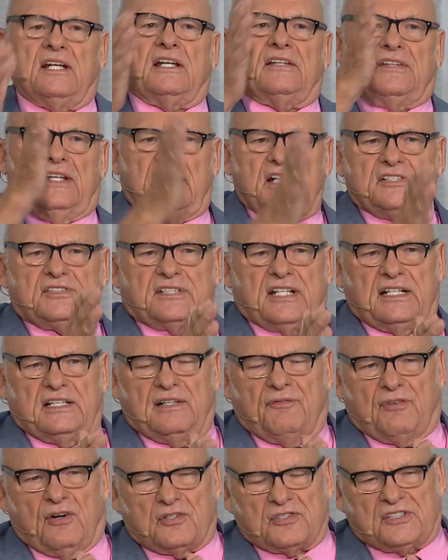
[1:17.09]
Then he said
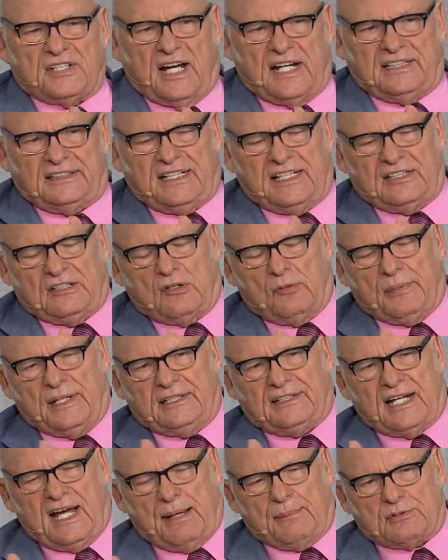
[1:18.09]
in verse nineteen, there'll be
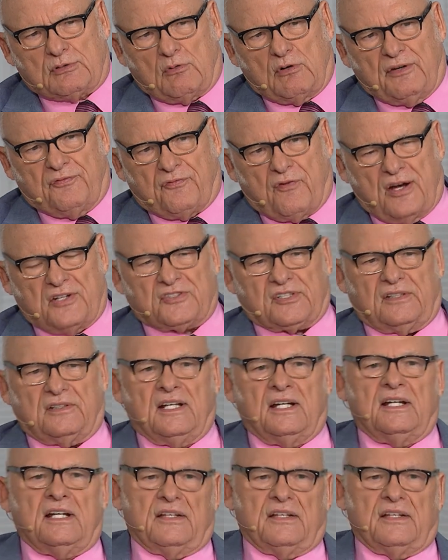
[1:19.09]
times of refreshing.